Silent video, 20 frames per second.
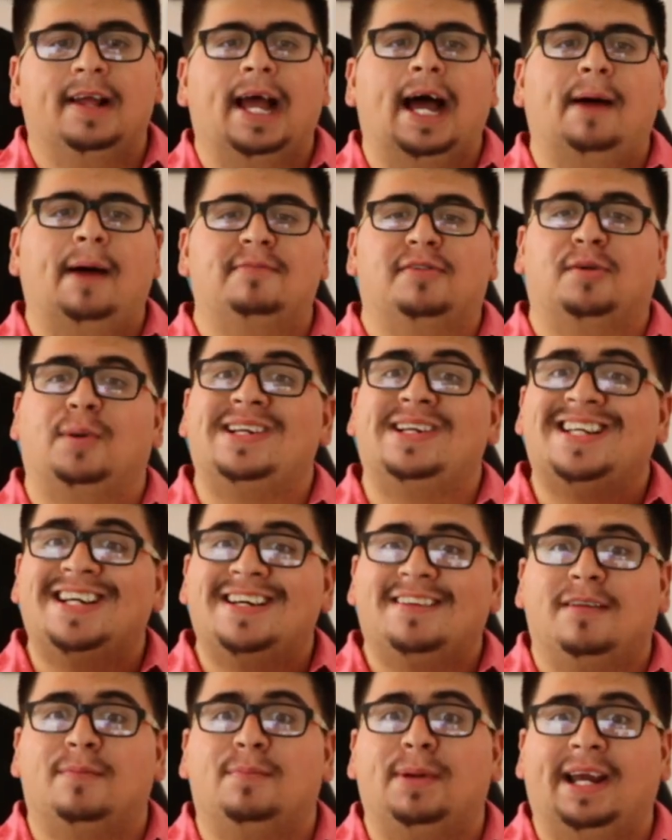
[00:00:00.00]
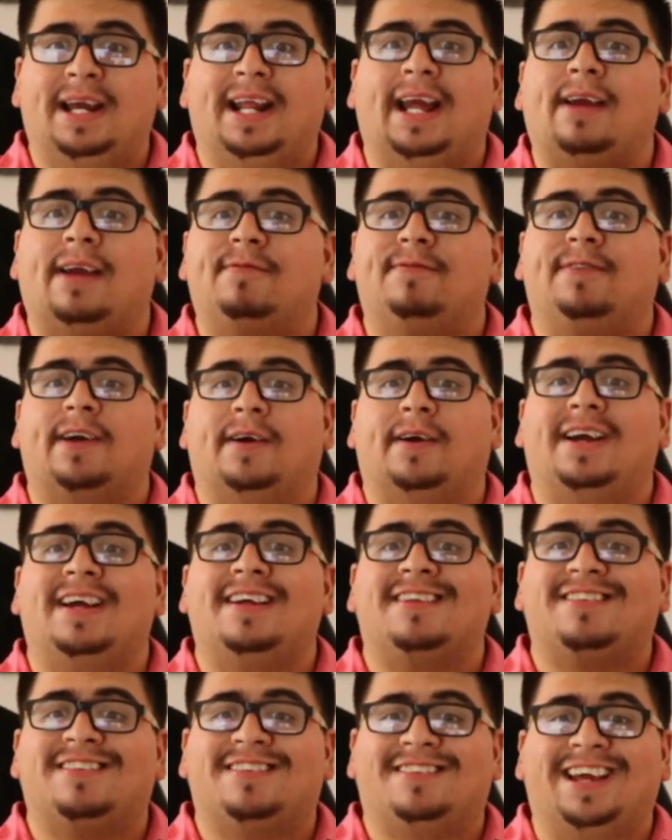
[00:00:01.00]
Um, so anticipate a very
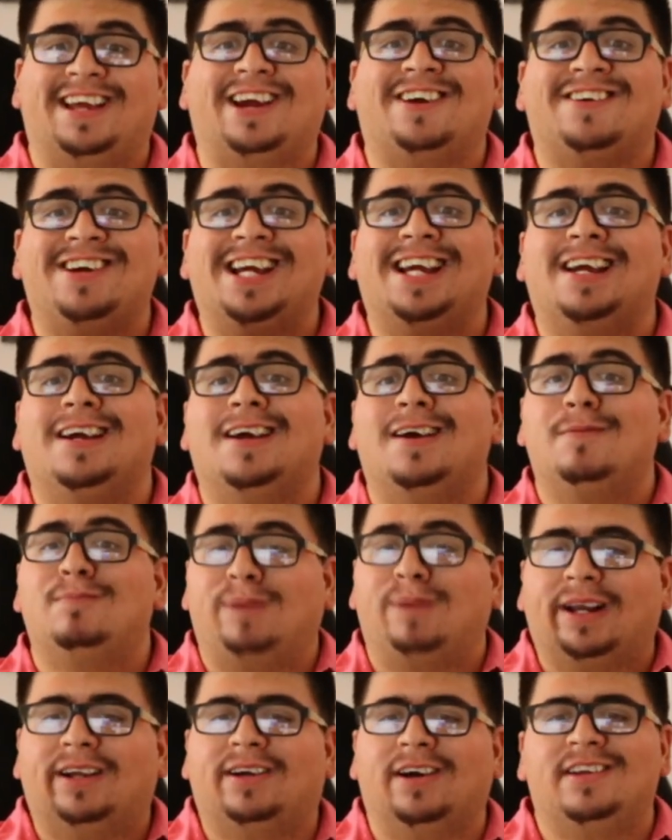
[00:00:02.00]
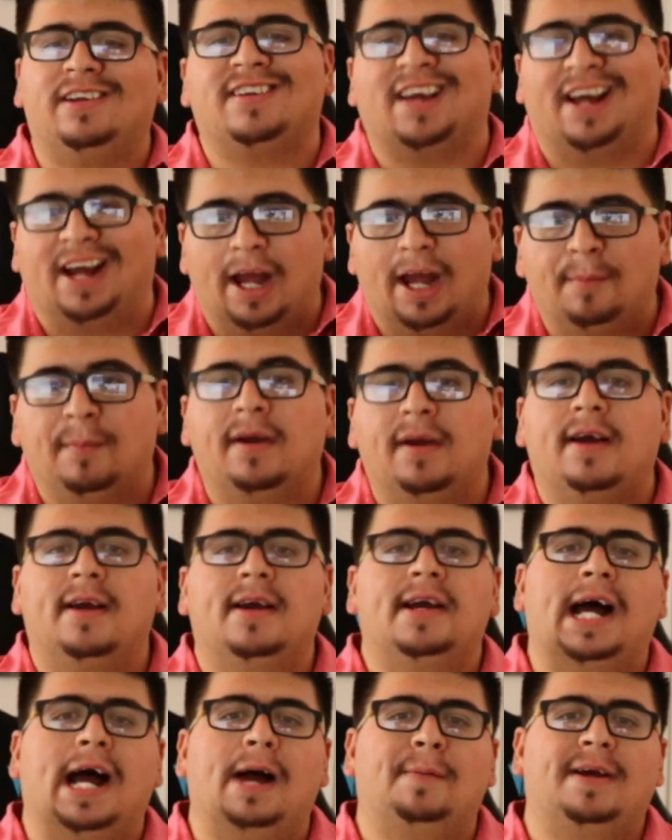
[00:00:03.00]
scary but good time
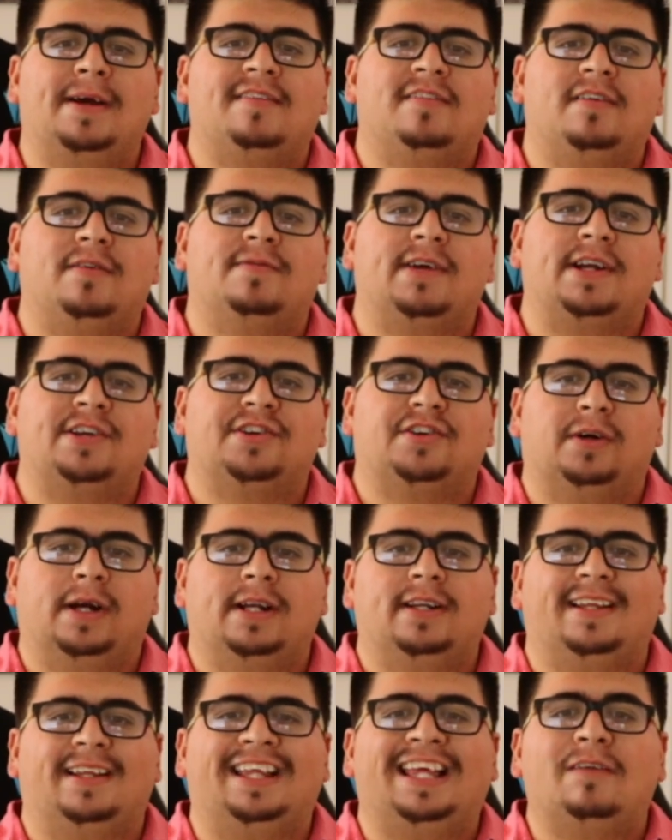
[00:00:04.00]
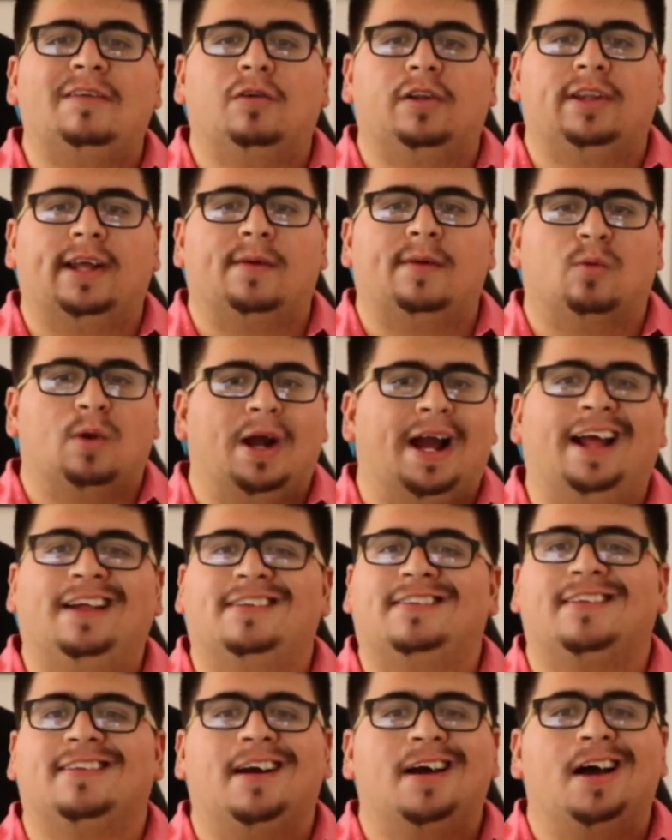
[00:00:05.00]
um, as you venture into Evil Dead
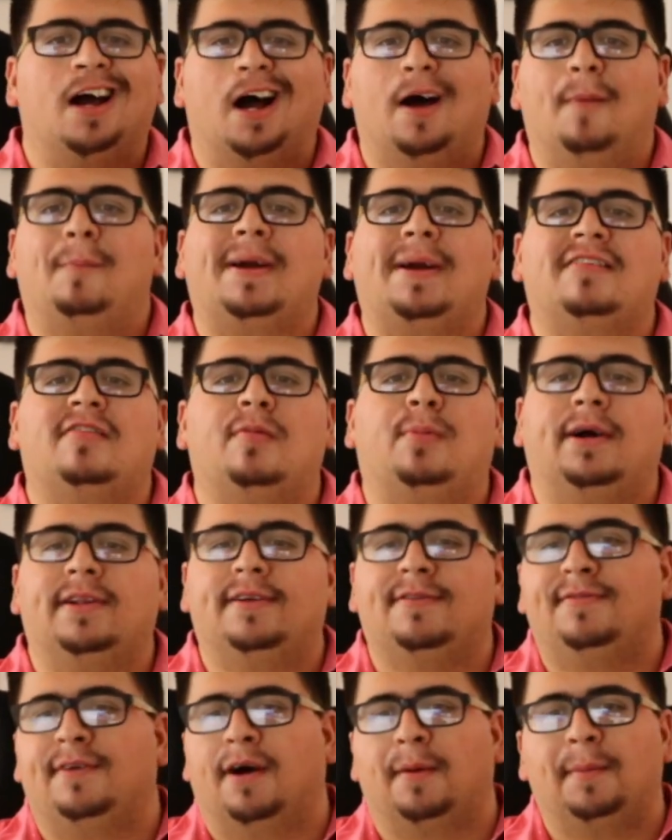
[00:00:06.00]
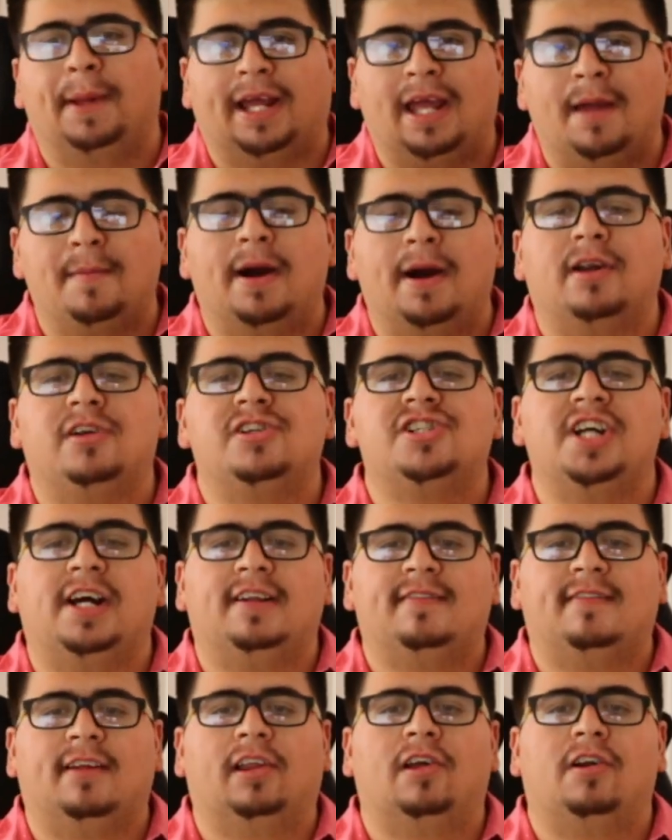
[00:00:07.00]
Rise, uh, based upon a film that came out
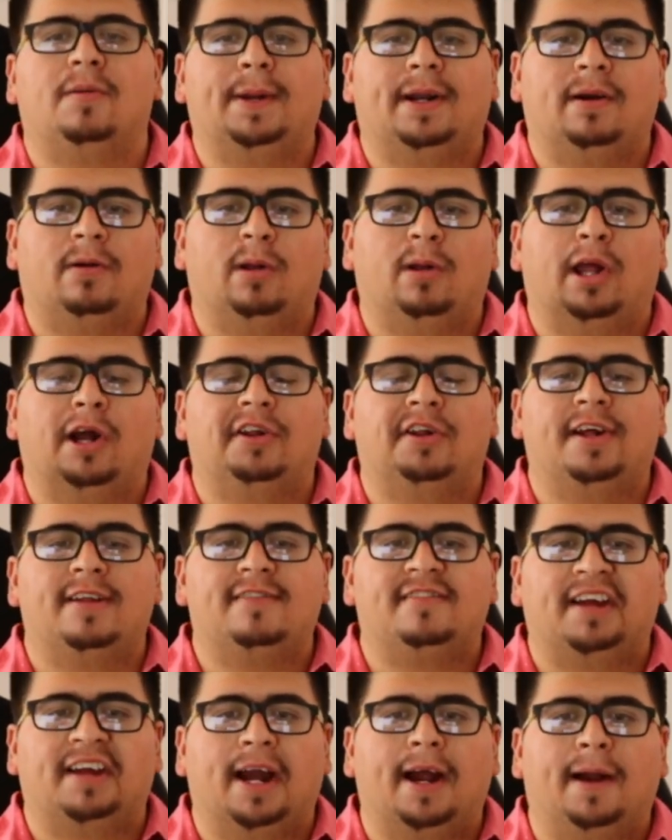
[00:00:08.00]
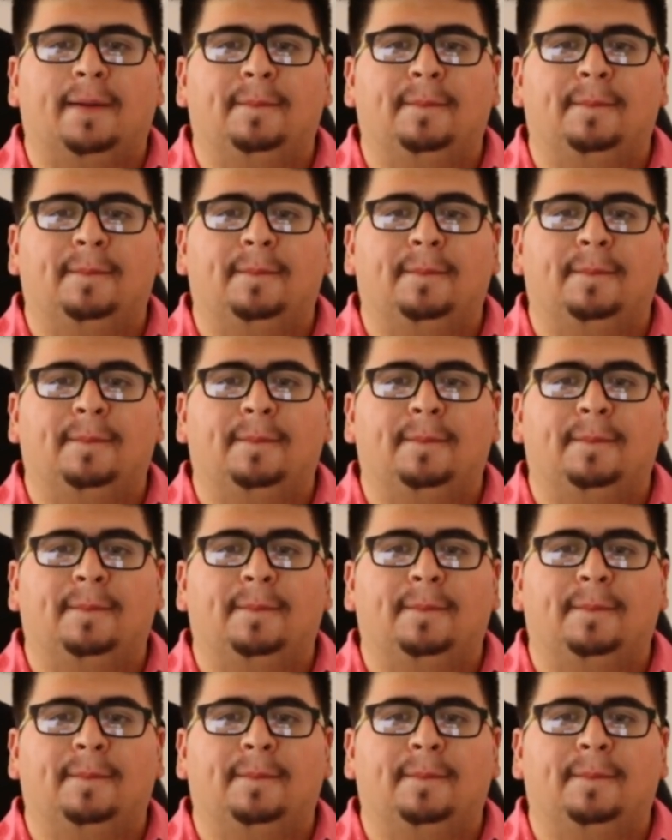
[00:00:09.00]
just a little bit earlier this year.